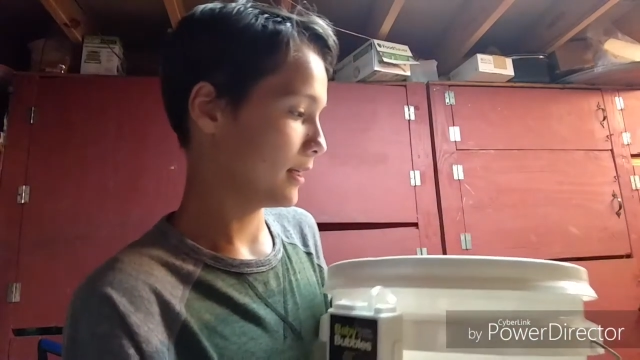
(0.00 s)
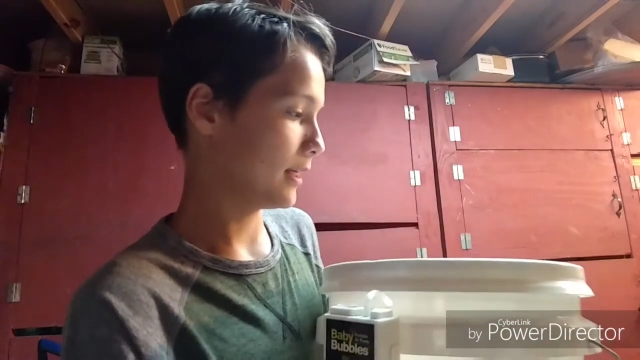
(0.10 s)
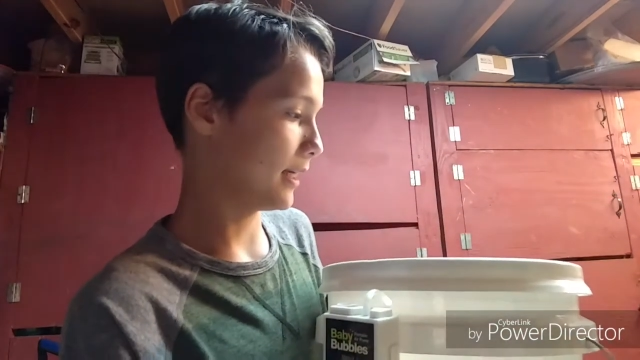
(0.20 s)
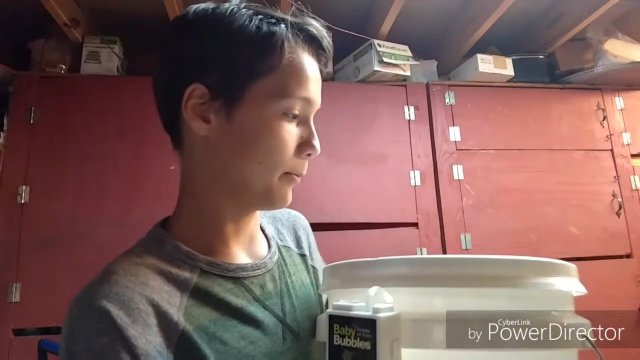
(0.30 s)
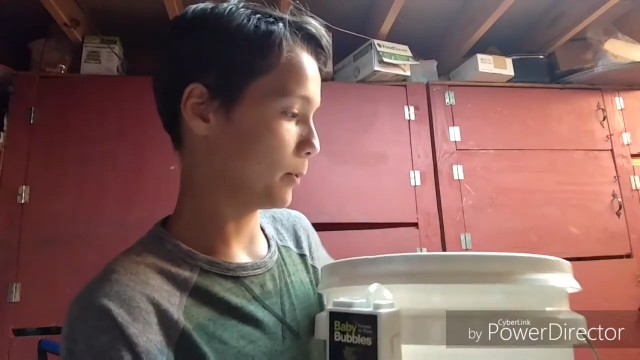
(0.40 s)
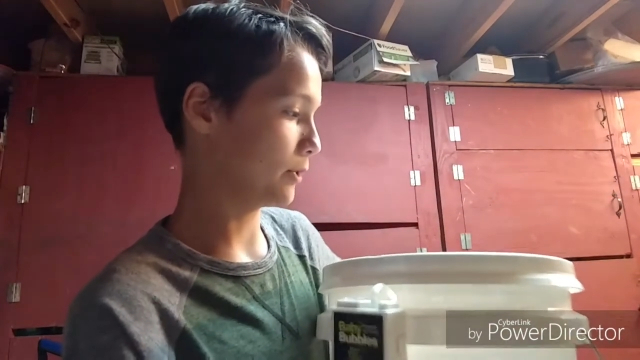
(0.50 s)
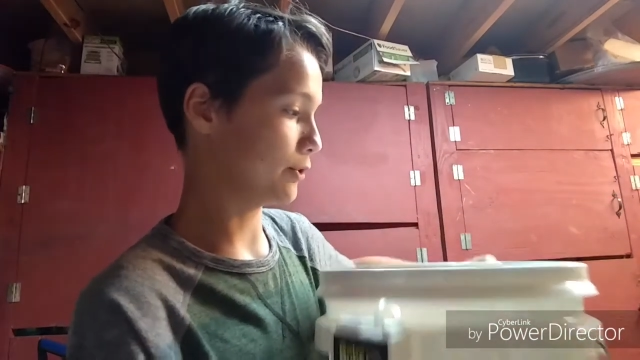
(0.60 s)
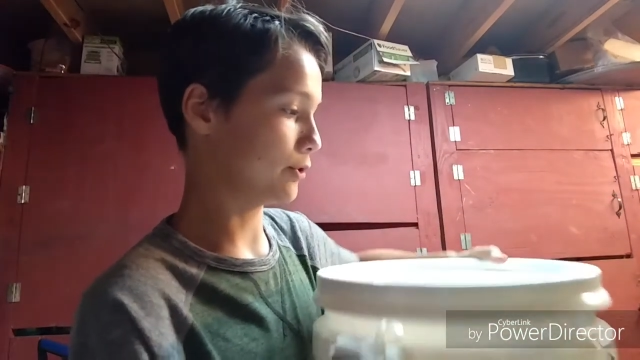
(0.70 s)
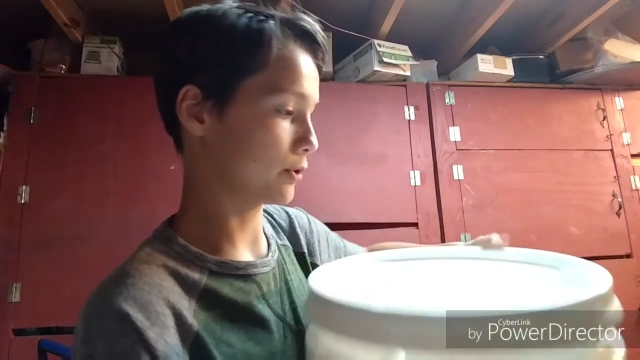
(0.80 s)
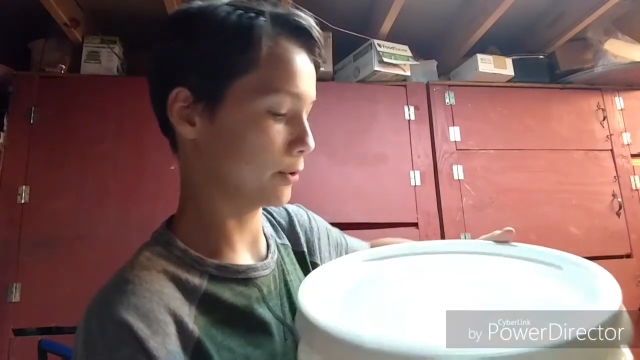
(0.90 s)
And once
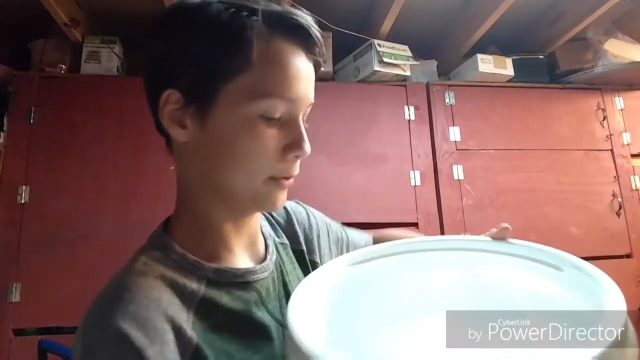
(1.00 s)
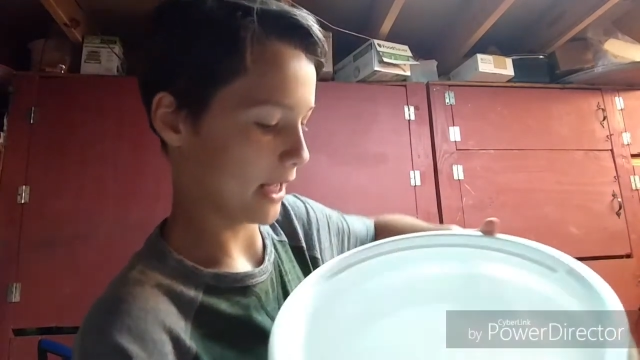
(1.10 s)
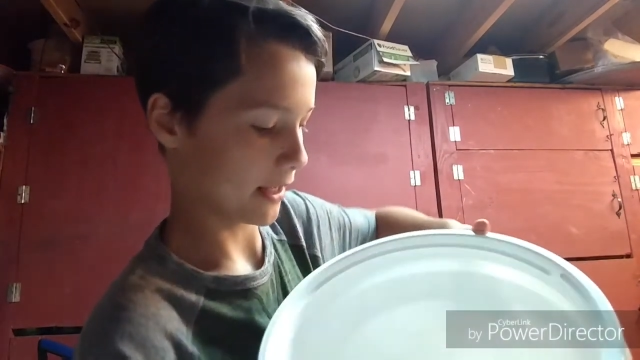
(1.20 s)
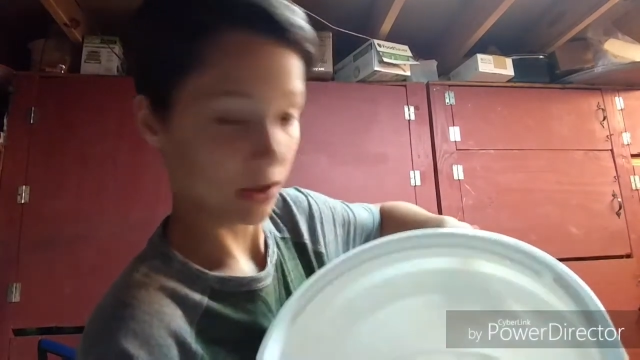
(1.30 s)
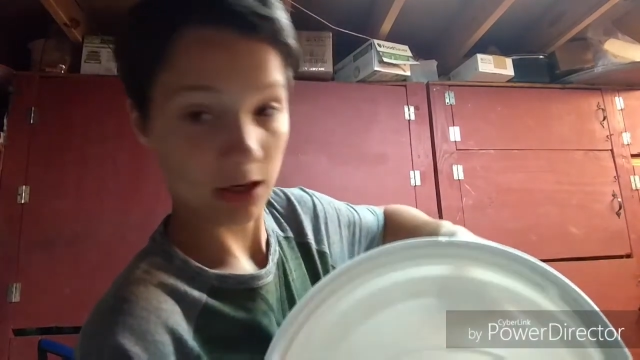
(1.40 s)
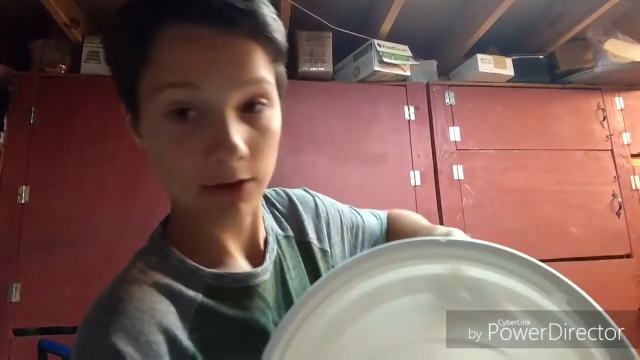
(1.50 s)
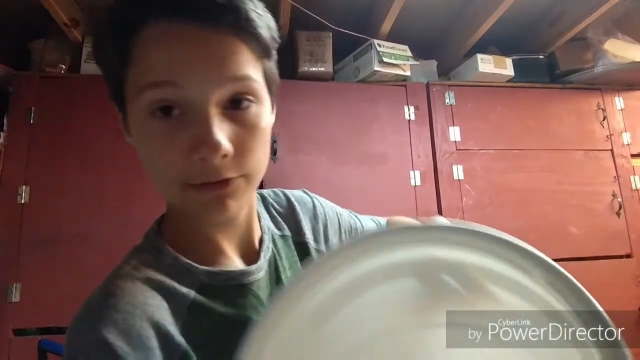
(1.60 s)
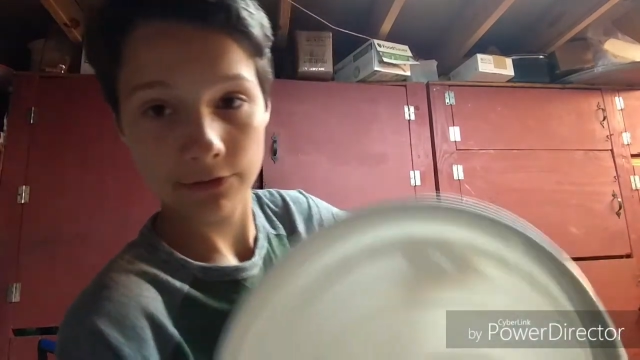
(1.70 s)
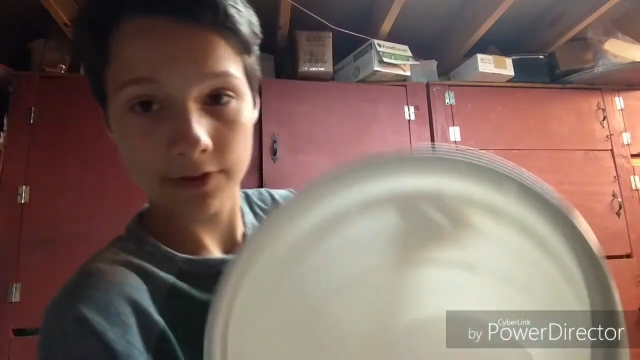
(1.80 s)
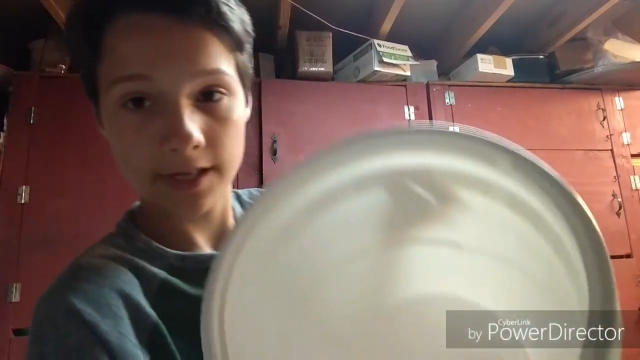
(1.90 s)
you screw that
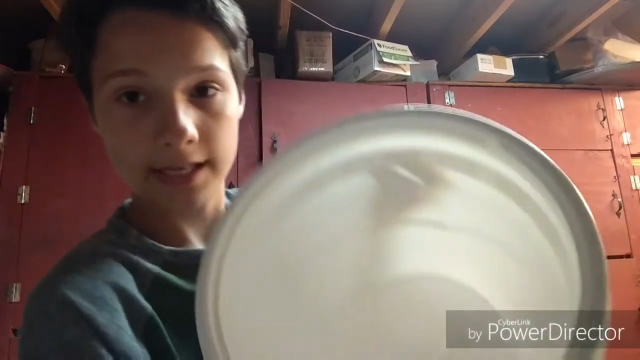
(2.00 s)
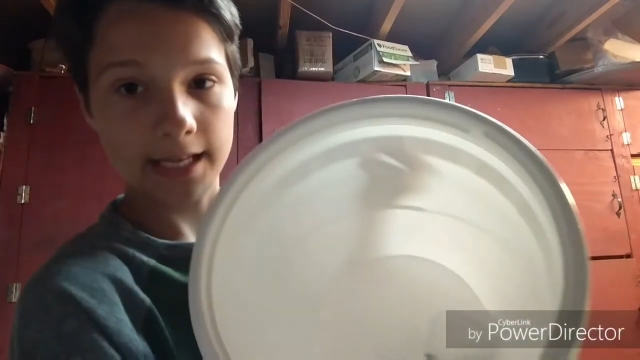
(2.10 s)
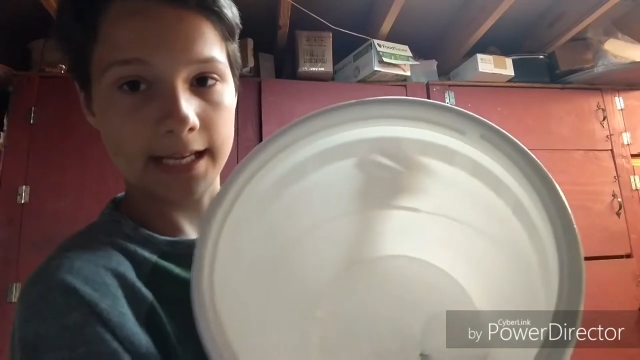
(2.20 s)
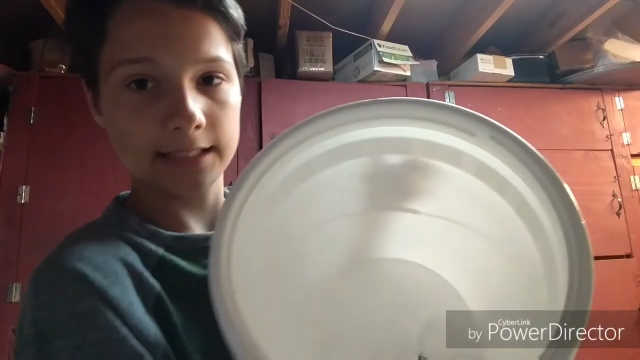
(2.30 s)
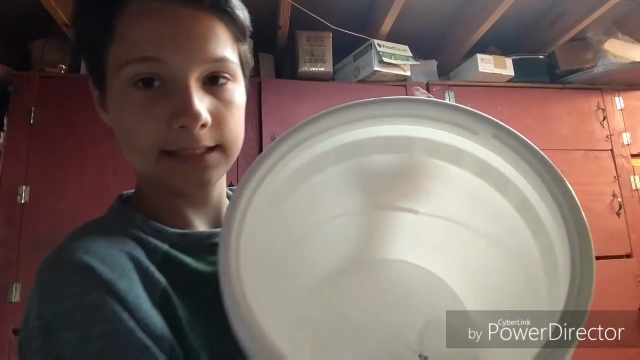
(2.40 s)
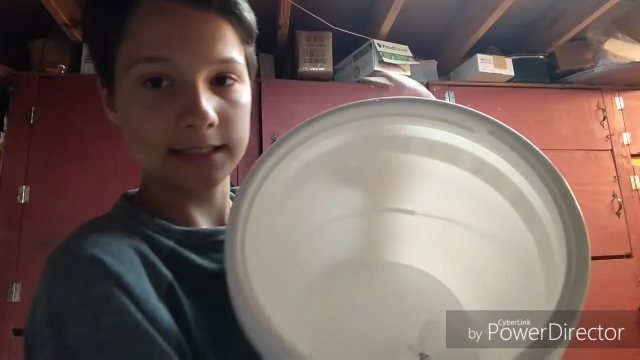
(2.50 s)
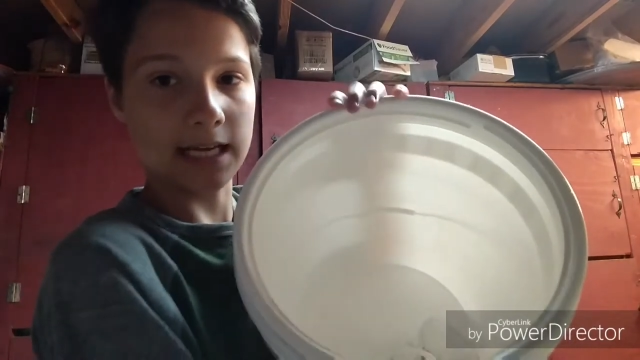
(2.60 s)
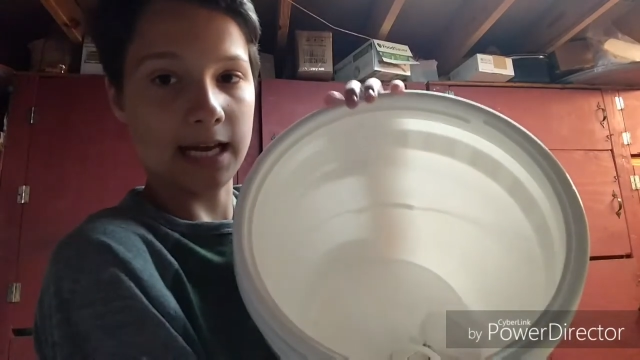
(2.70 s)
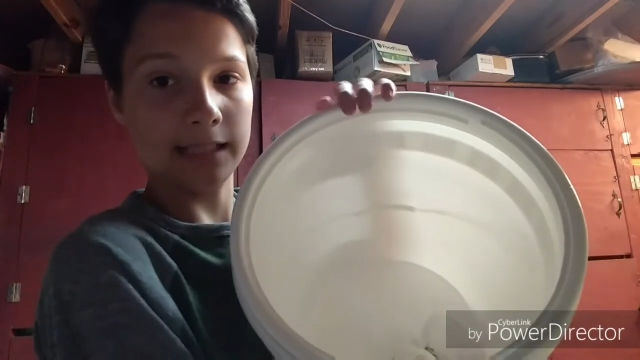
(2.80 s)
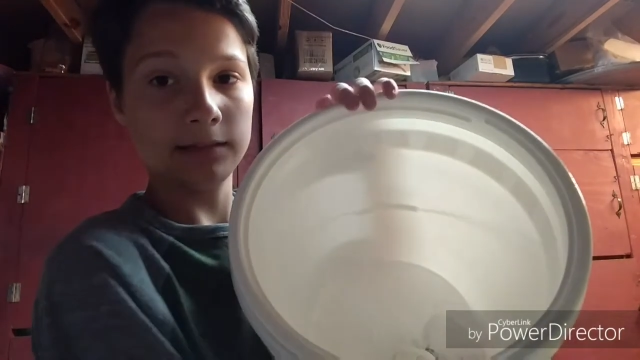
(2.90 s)
off
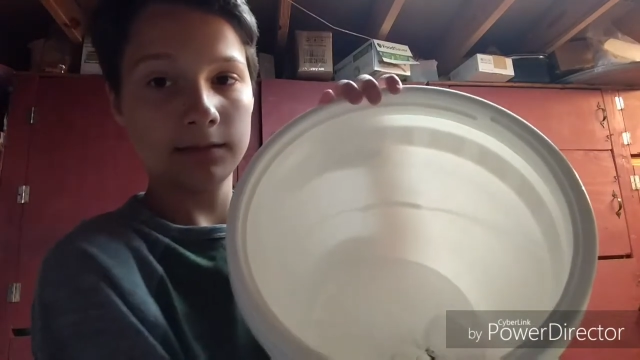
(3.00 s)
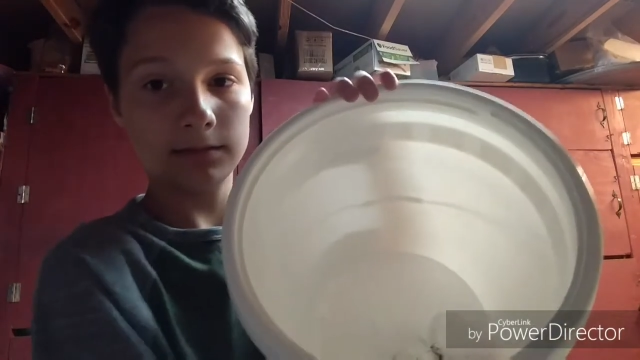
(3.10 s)
inside,